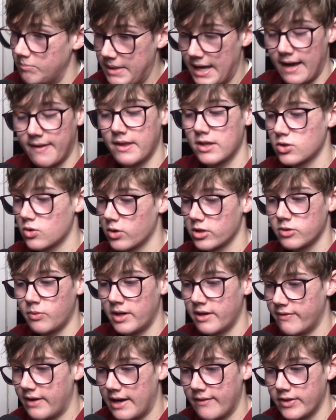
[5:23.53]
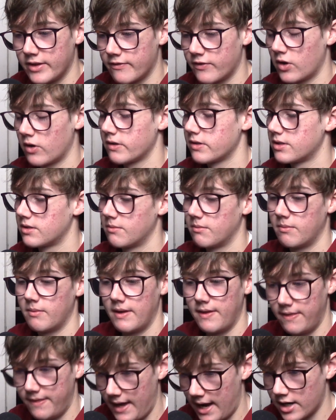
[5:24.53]
Yeah, they scored 25 in the first.
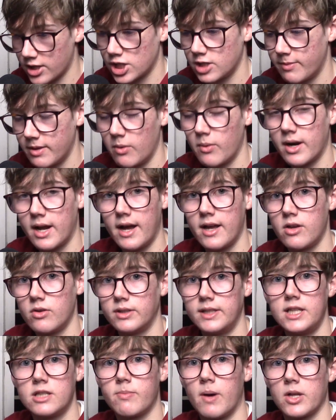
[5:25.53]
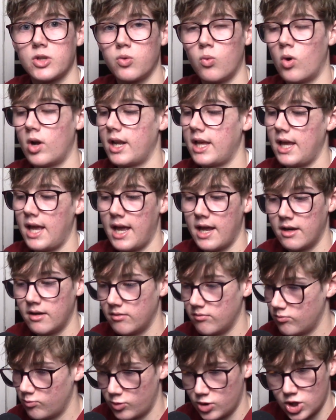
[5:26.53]
That should be when IU leads by 20,
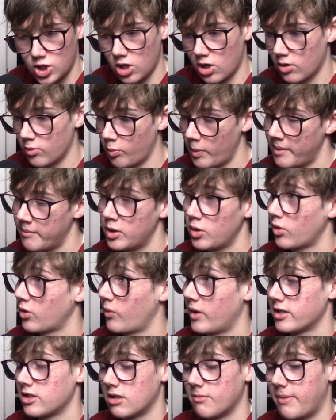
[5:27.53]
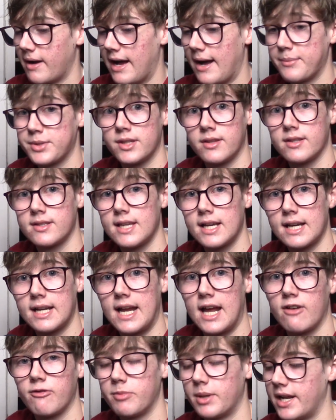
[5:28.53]
and sure, maybe Northwestern pops in the
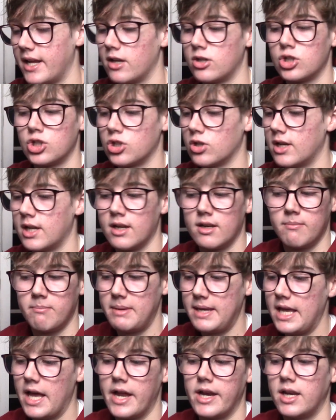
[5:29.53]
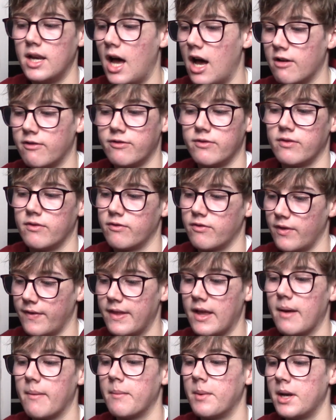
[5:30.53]
second half, but it shouldn't be enough
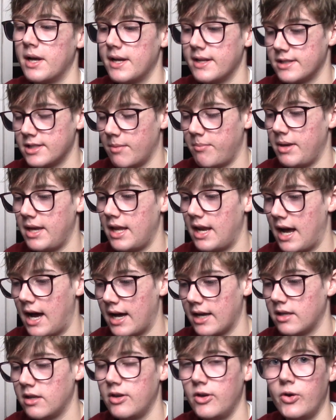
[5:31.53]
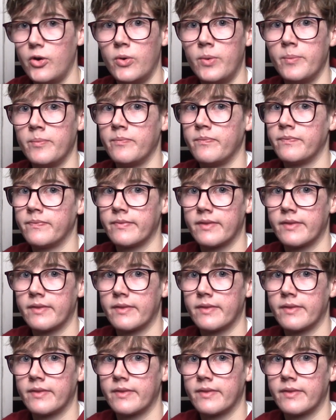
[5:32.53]
for them to beat IU.